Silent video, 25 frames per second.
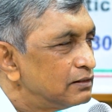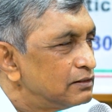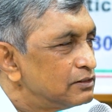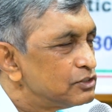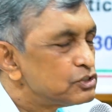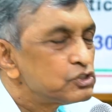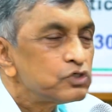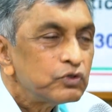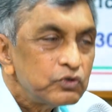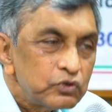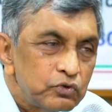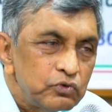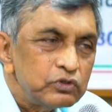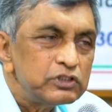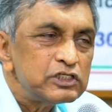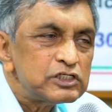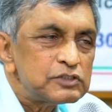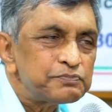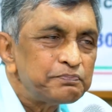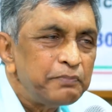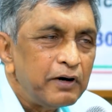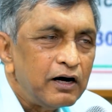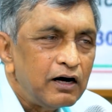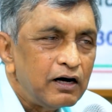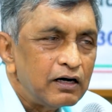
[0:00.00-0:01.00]
So do
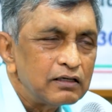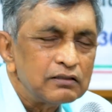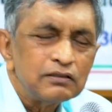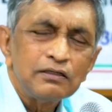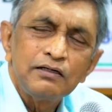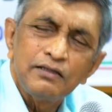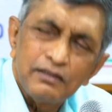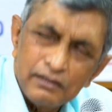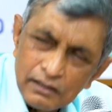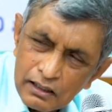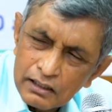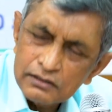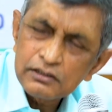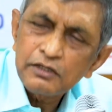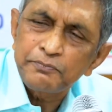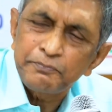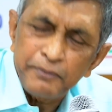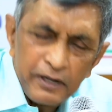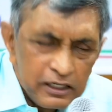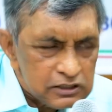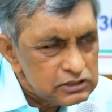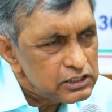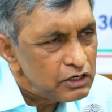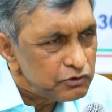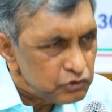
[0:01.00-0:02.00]
this part. Other
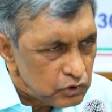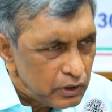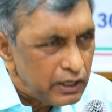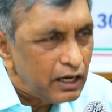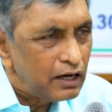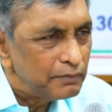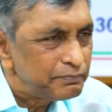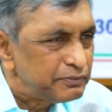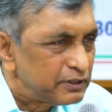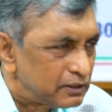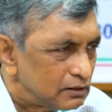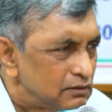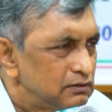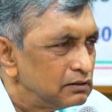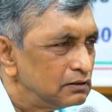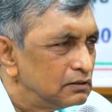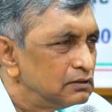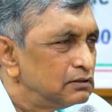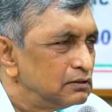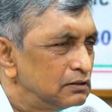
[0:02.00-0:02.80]
parts have to happen.